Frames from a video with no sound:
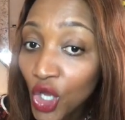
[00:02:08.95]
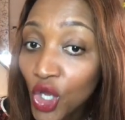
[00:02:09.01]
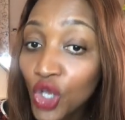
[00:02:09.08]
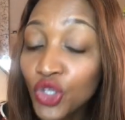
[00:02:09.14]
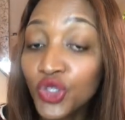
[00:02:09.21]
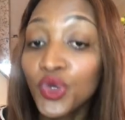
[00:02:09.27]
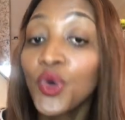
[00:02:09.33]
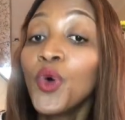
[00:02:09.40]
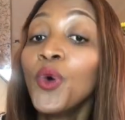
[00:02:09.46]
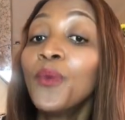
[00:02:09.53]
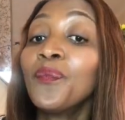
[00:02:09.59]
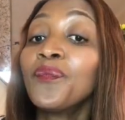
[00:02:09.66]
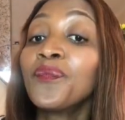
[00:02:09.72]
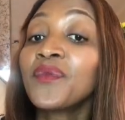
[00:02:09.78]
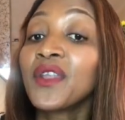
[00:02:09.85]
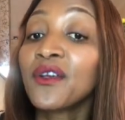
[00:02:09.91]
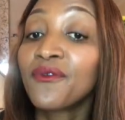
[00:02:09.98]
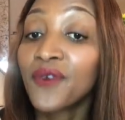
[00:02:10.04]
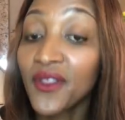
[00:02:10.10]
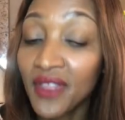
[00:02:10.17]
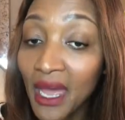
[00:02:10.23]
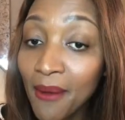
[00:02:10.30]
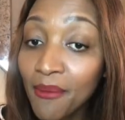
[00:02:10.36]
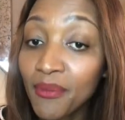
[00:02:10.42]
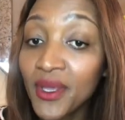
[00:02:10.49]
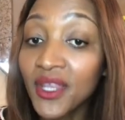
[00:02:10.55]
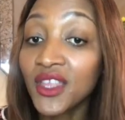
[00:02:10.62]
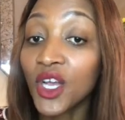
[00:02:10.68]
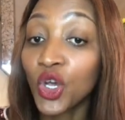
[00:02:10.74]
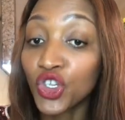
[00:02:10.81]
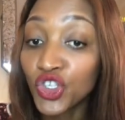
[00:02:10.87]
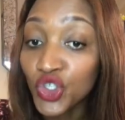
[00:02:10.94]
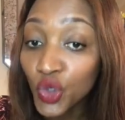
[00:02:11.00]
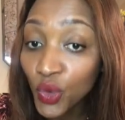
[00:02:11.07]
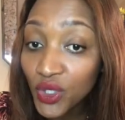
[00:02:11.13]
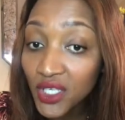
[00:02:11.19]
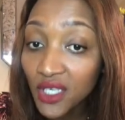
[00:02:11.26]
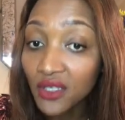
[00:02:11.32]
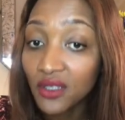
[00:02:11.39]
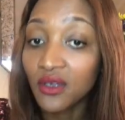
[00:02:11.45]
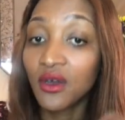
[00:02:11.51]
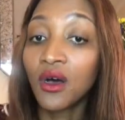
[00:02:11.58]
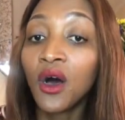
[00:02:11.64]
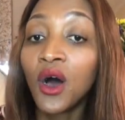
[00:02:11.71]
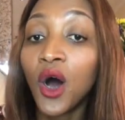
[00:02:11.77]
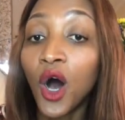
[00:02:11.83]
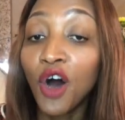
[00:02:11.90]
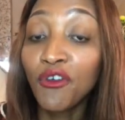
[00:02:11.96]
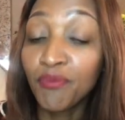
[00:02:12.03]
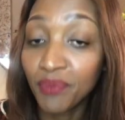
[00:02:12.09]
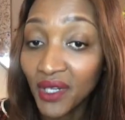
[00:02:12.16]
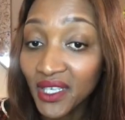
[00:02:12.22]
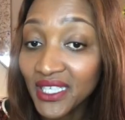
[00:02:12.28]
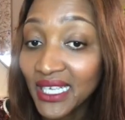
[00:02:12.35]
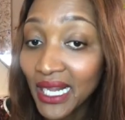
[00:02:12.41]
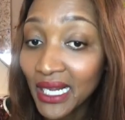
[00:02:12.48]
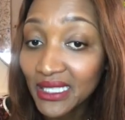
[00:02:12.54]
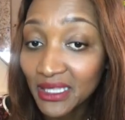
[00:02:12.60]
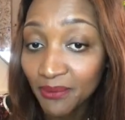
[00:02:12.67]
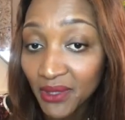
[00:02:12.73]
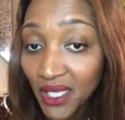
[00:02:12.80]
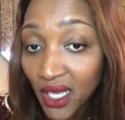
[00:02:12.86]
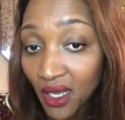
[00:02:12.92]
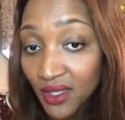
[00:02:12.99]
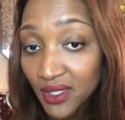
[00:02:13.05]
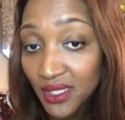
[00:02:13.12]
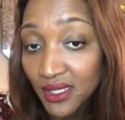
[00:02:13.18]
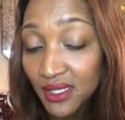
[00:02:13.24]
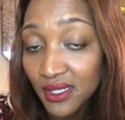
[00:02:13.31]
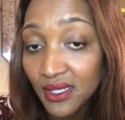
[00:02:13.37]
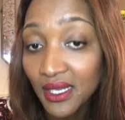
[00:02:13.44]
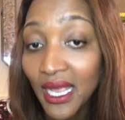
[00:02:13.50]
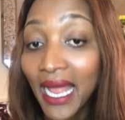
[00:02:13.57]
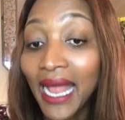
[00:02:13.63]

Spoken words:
So for them being the custodian of building RDP houses,